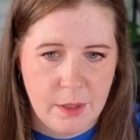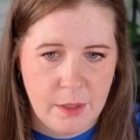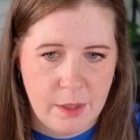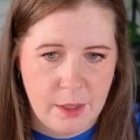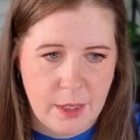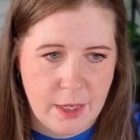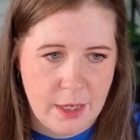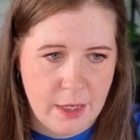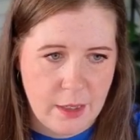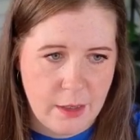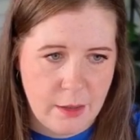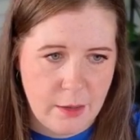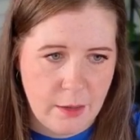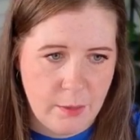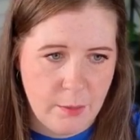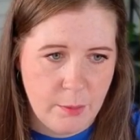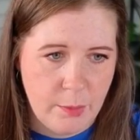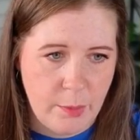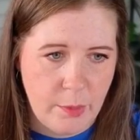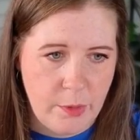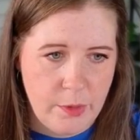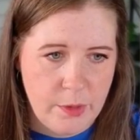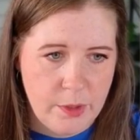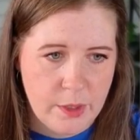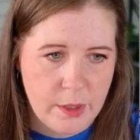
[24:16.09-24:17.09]
in
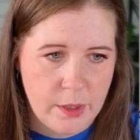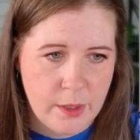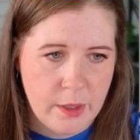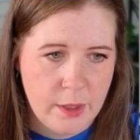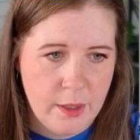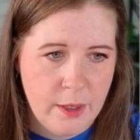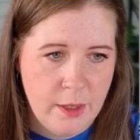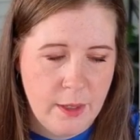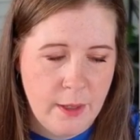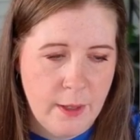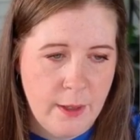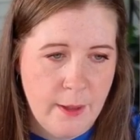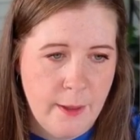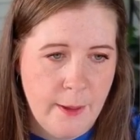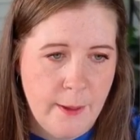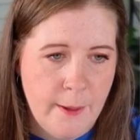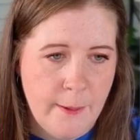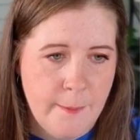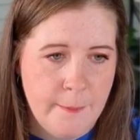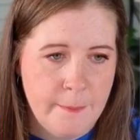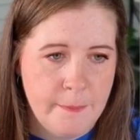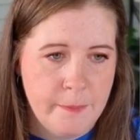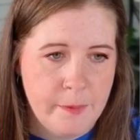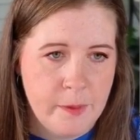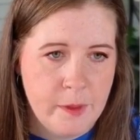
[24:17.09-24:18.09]
bulk,
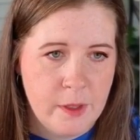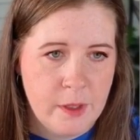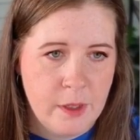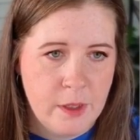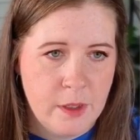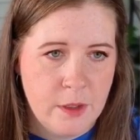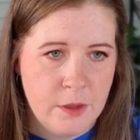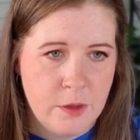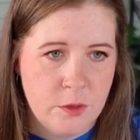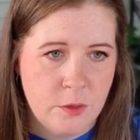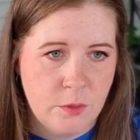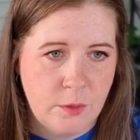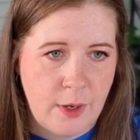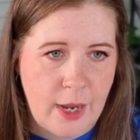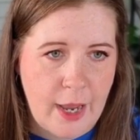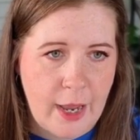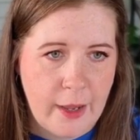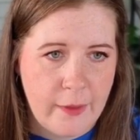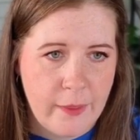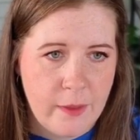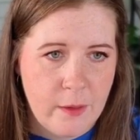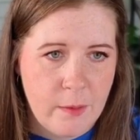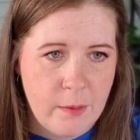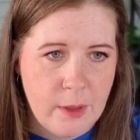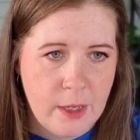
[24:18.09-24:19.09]
drag
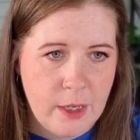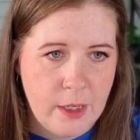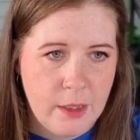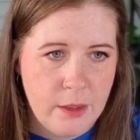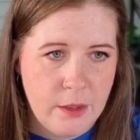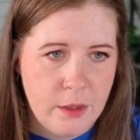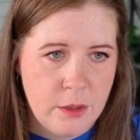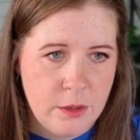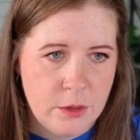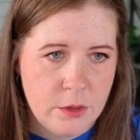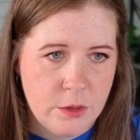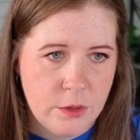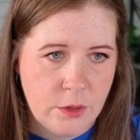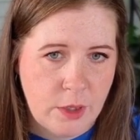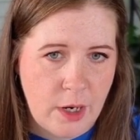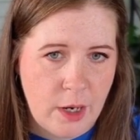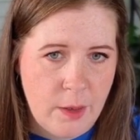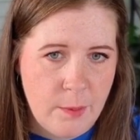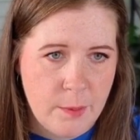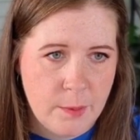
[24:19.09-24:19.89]
them in, drop,